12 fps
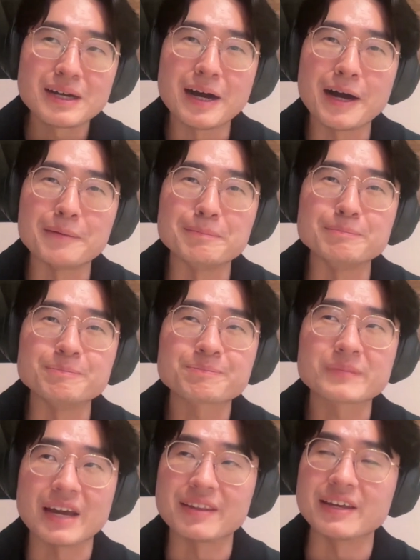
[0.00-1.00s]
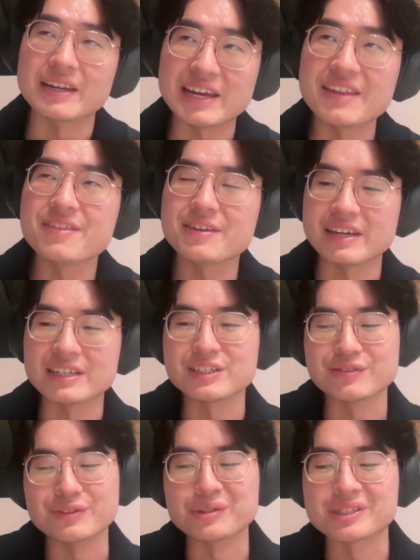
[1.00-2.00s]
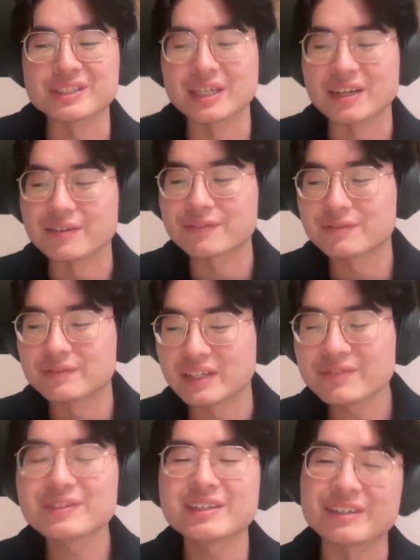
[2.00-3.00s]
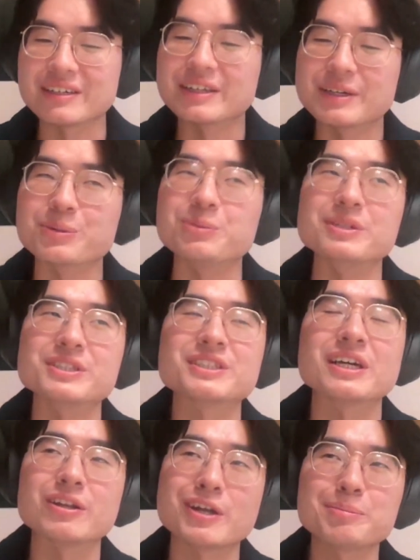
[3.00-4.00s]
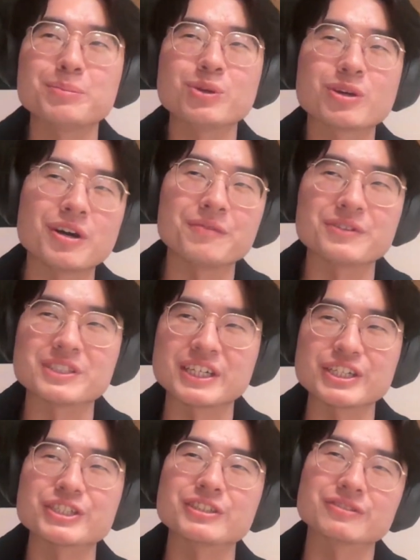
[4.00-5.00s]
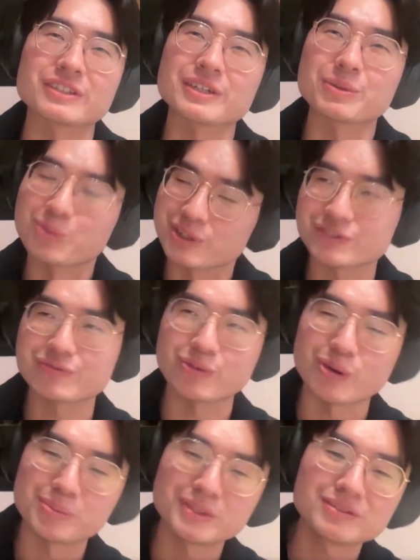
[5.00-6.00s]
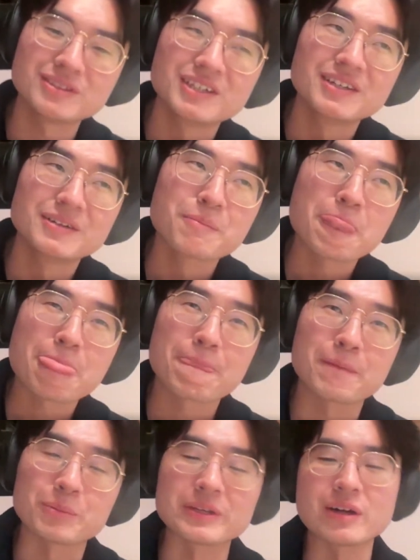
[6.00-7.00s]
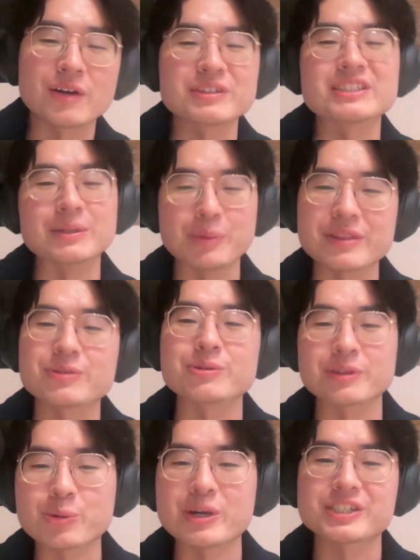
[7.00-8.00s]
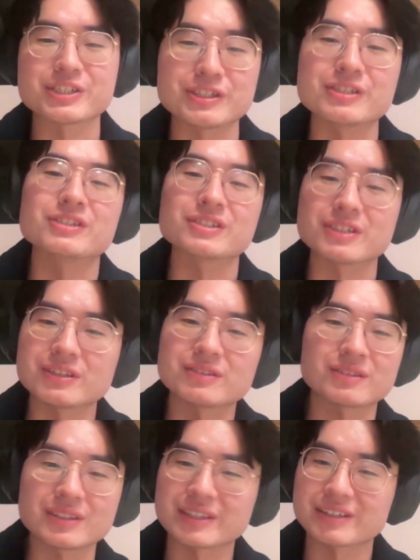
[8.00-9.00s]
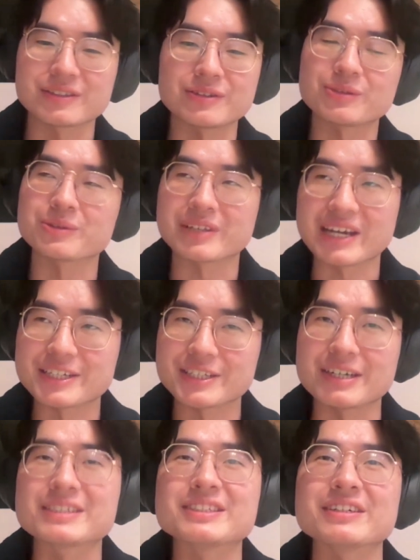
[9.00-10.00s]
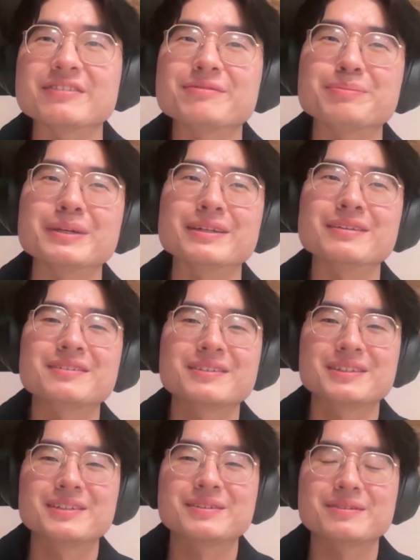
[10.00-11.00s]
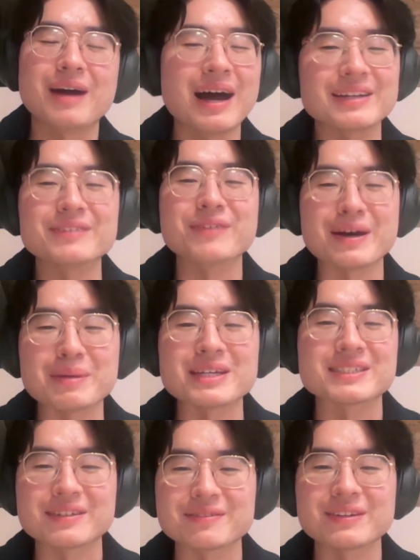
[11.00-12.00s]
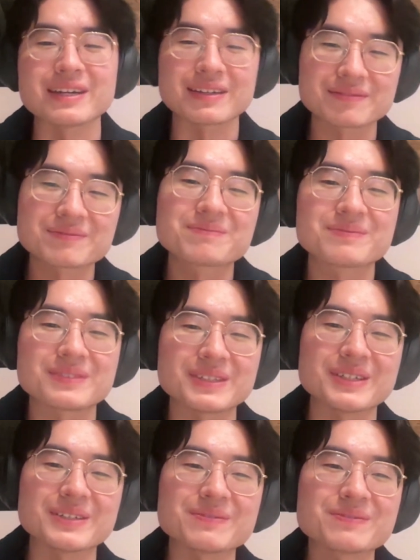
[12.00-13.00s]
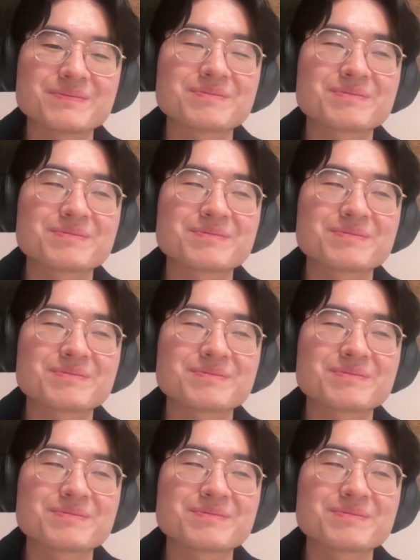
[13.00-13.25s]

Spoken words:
And then in the interview itself, definitely it was a lot more conversational than it was formal. We obviously went through the questions and like, you know, all the HR stuff, but I did find myself like, you know,